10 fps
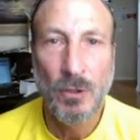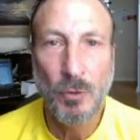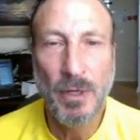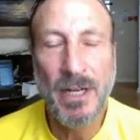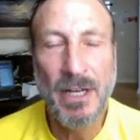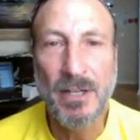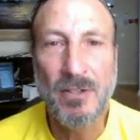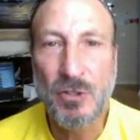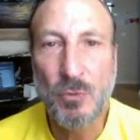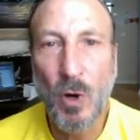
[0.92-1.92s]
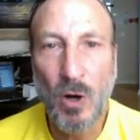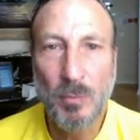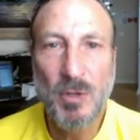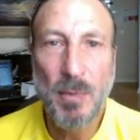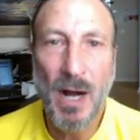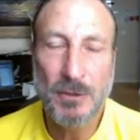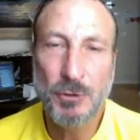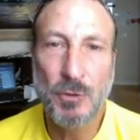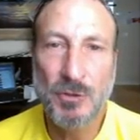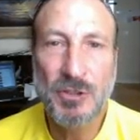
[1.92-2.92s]
Greetings and welcome to
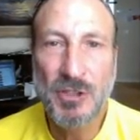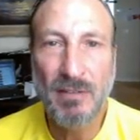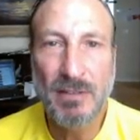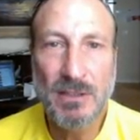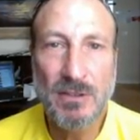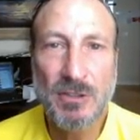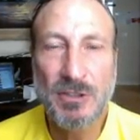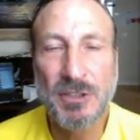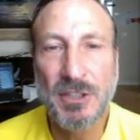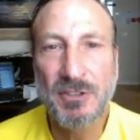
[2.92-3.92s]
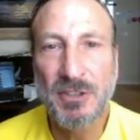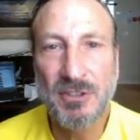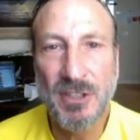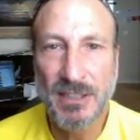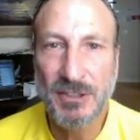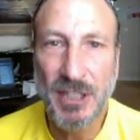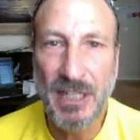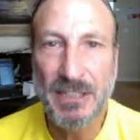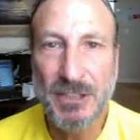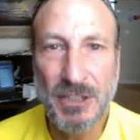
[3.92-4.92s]
Module 7, Statistics and
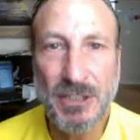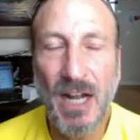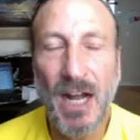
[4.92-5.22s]
Education.